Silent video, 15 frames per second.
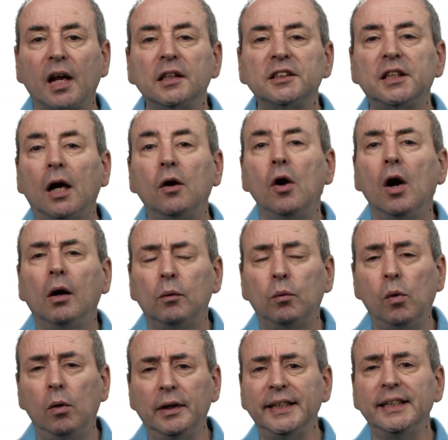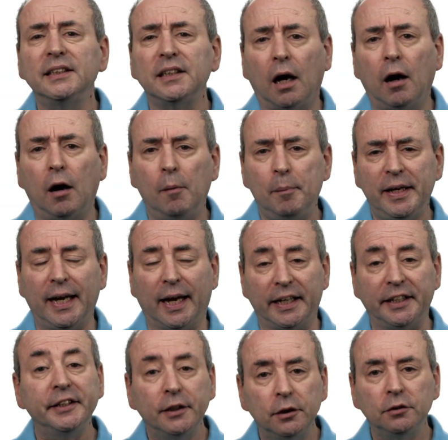So, what is RPA
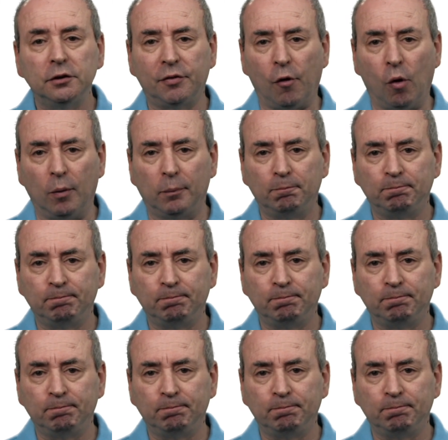used for?